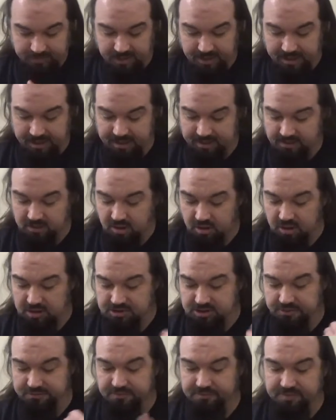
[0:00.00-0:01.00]
And Carnage
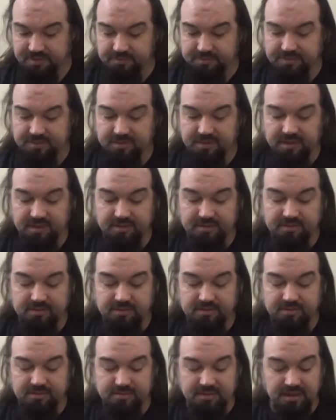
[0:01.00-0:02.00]
also brings up a
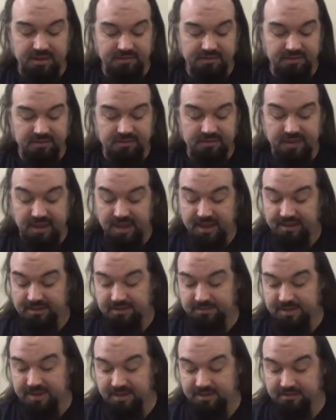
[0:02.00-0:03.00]
tells this tale
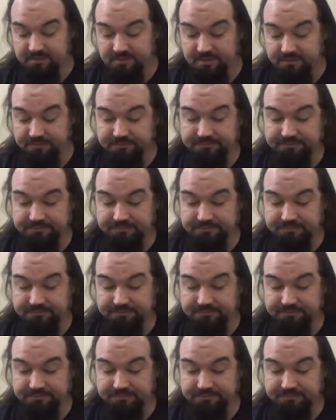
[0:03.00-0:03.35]
about,